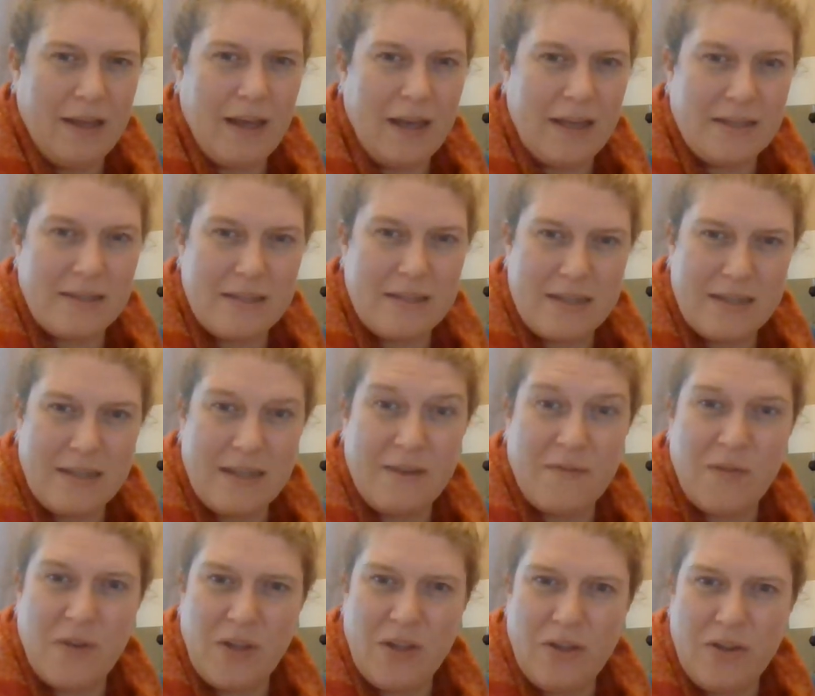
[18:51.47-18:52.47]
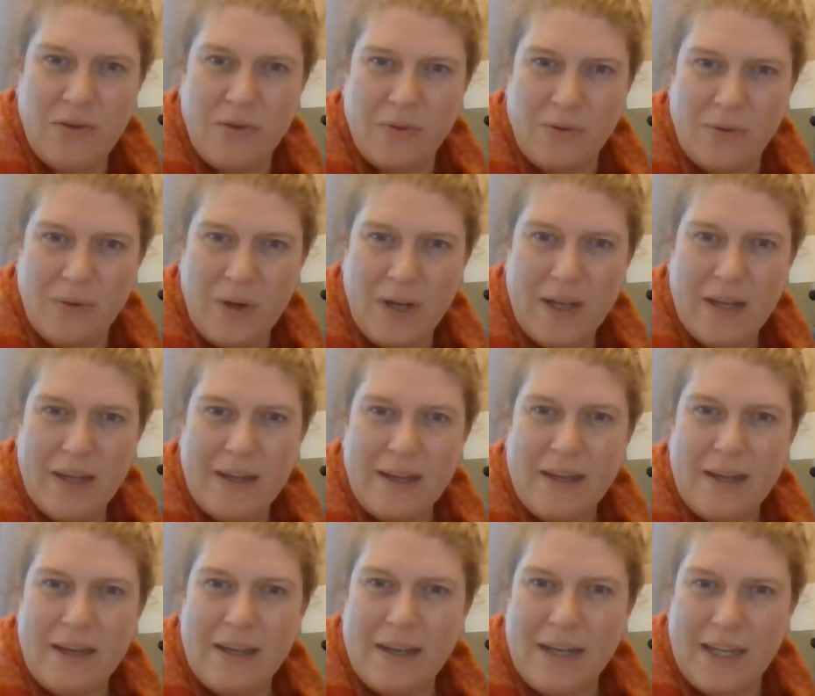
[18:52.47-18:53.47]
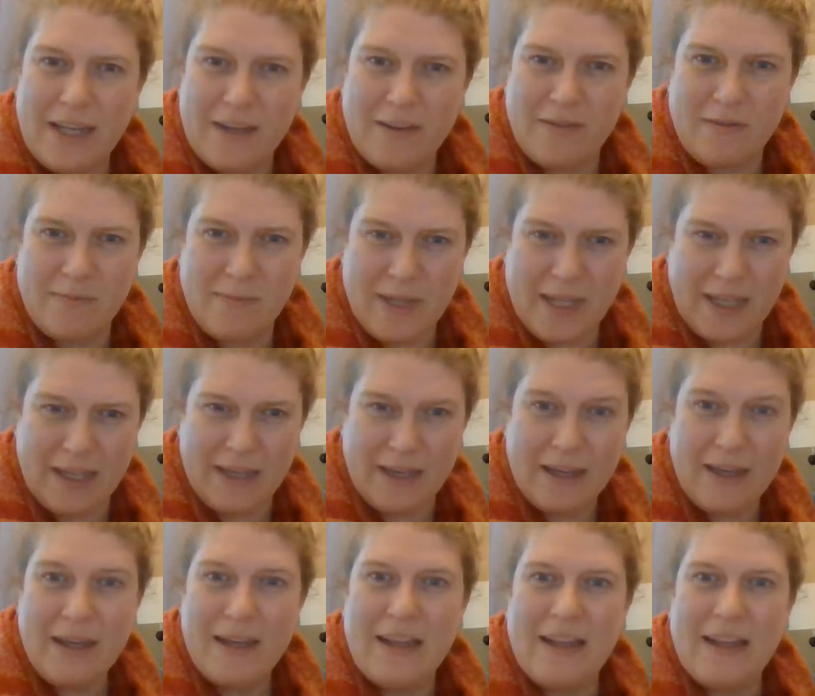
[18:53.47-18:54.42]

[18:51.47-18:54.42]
and see if you can give me